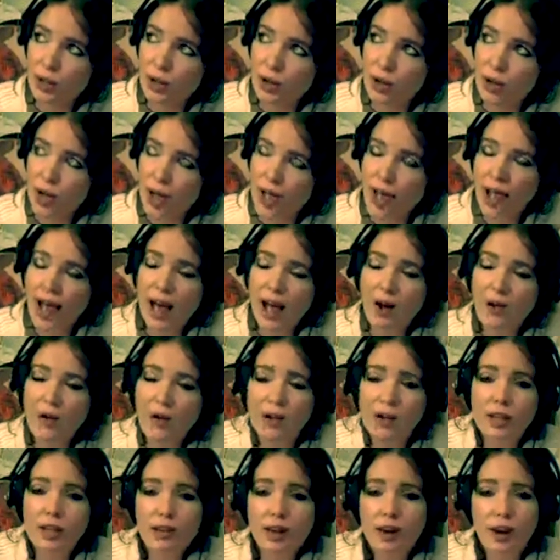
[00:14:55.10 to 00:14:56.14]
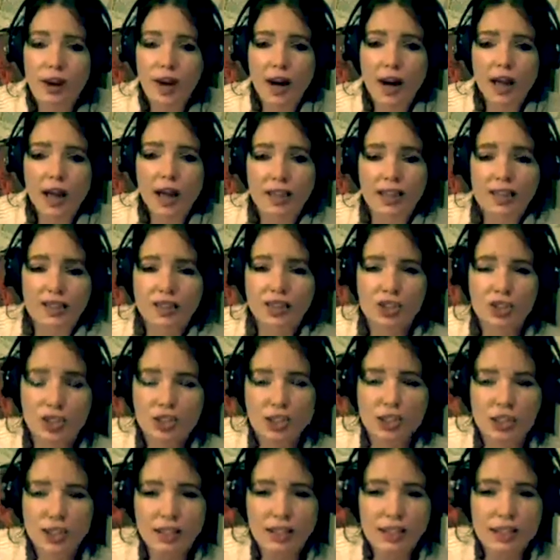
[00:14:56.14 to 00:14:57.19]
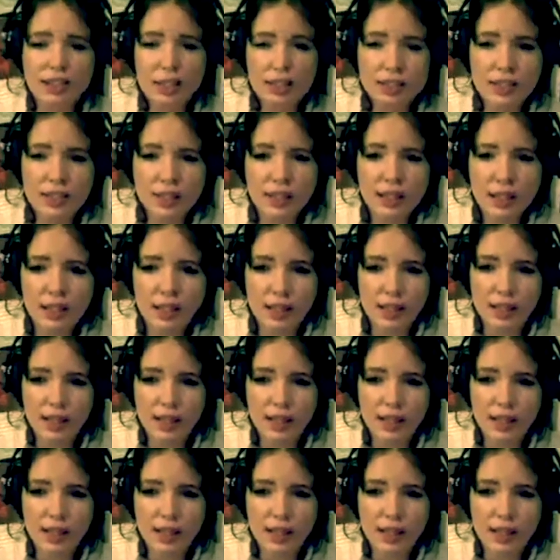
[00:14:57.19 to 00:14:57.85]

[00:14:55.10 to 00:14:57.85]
how can I ingeniously